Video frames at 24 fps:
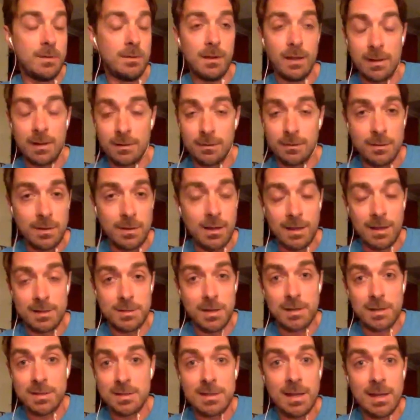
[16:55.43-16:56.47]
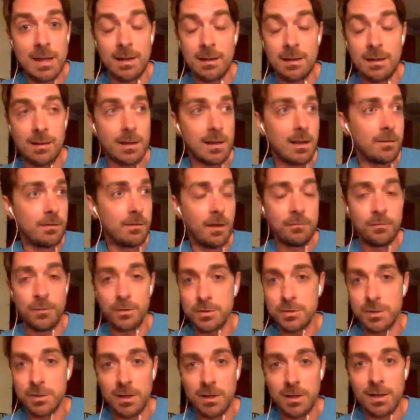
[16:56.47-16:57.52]
like, that's not to say like I
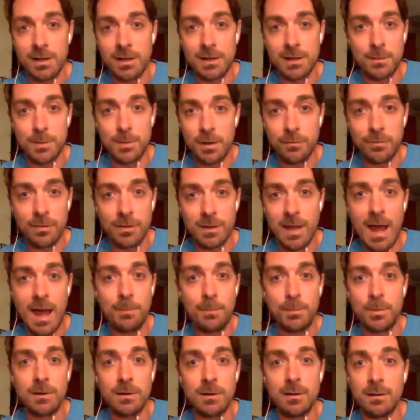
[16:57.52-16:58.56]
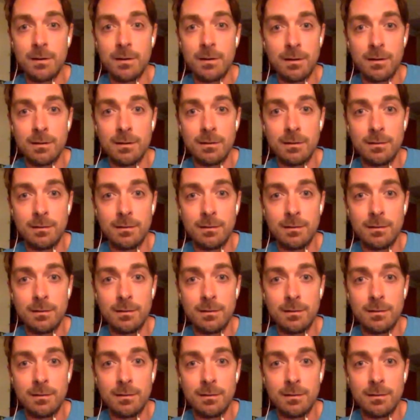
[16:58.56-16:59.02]
feel so lucky, and I'm definitely happier